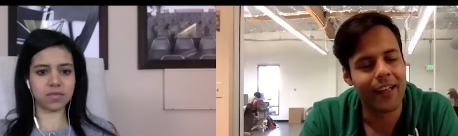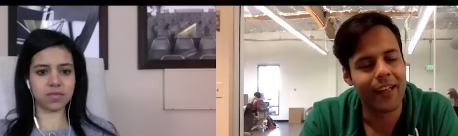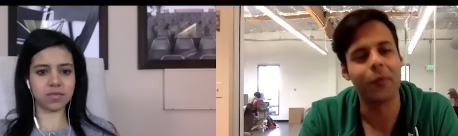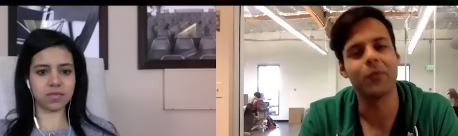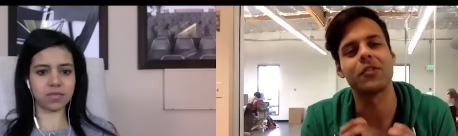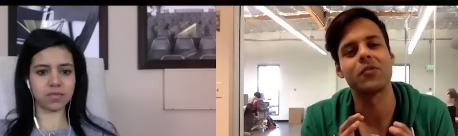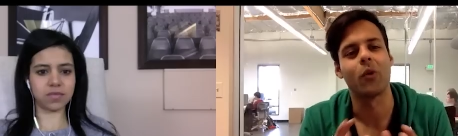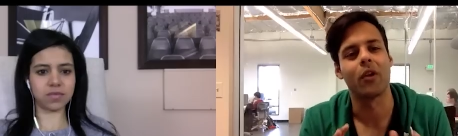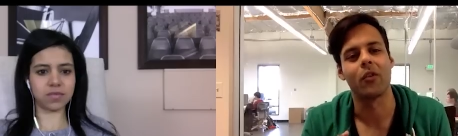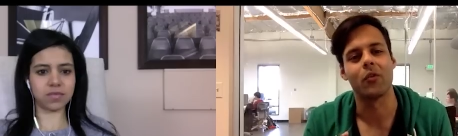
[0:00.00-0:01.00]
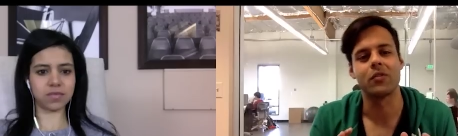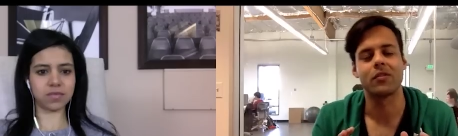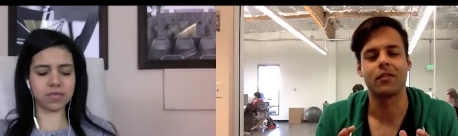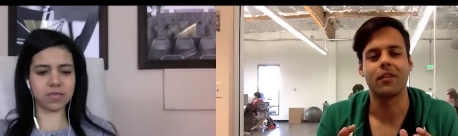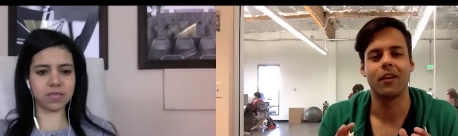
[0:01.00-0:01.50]
Speaker 1: that was just one of
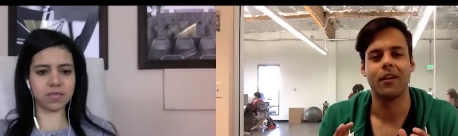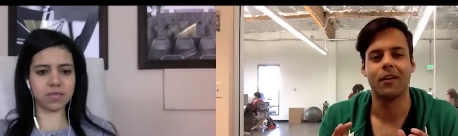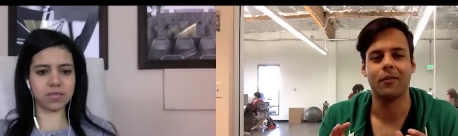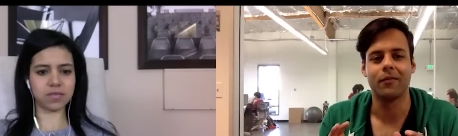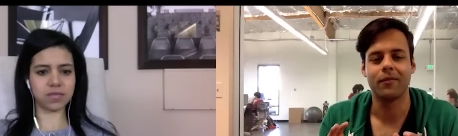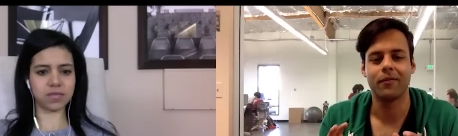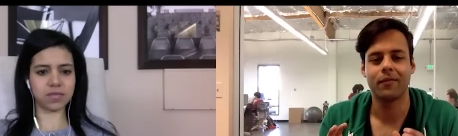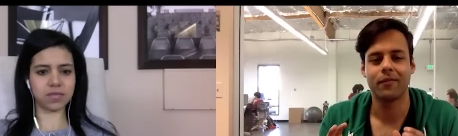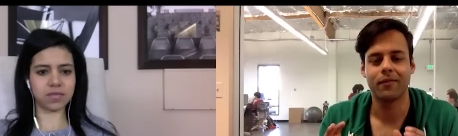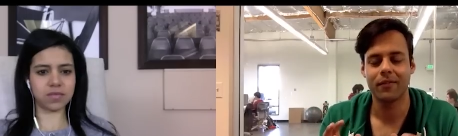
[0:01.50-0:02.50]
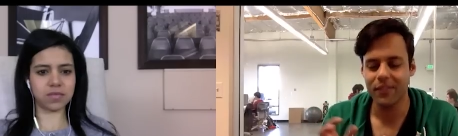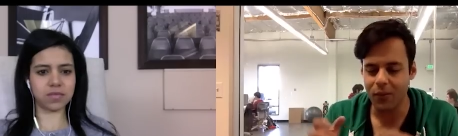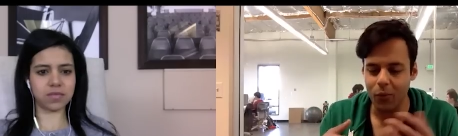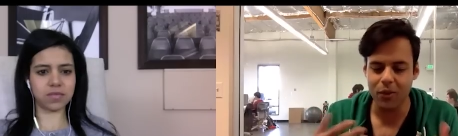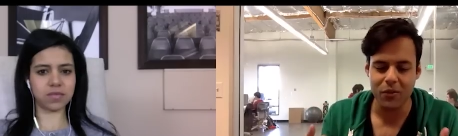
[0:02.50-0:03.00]
those, it's like
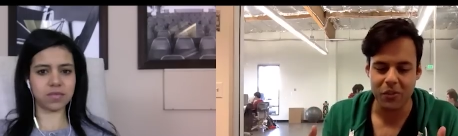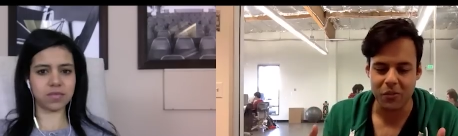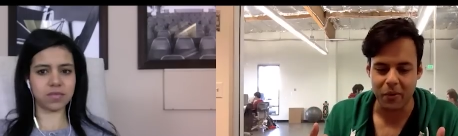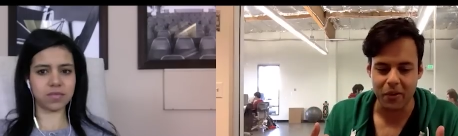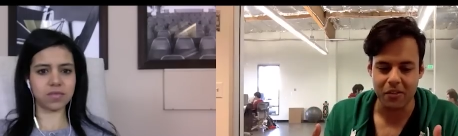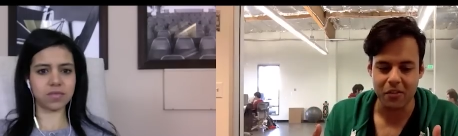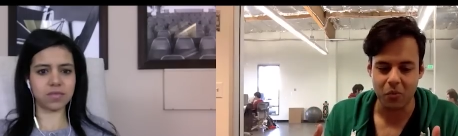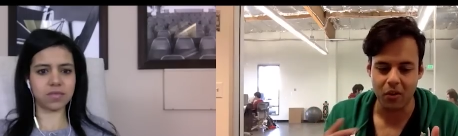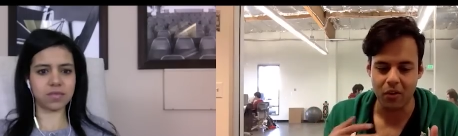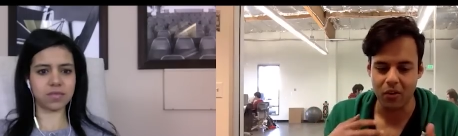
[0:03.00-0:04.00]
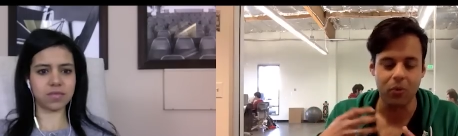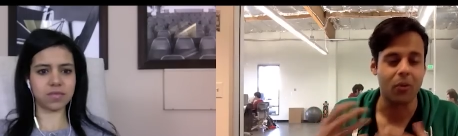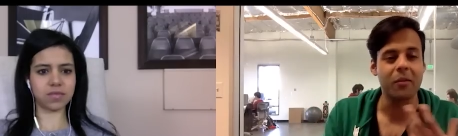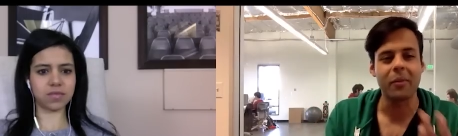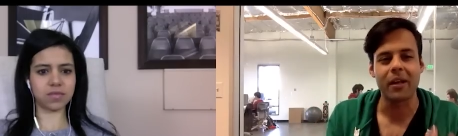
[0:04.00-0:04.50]
one of those experiences where you
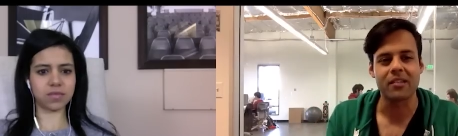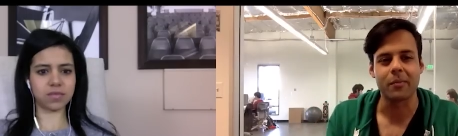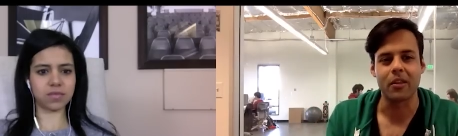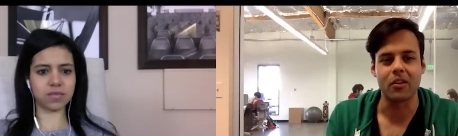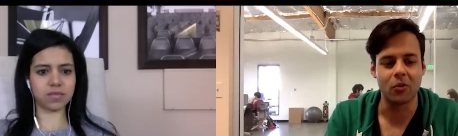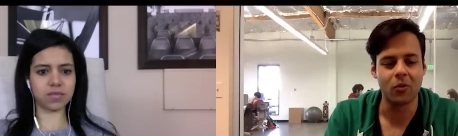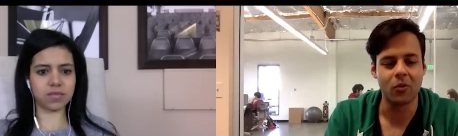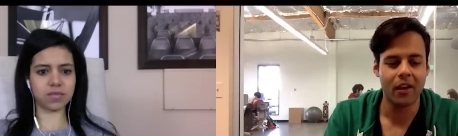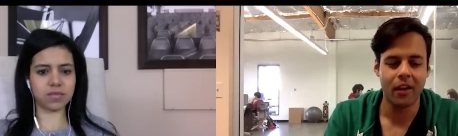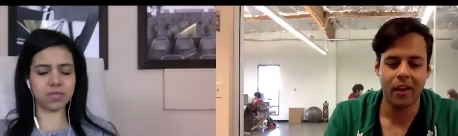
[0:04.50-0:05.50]
learn about something new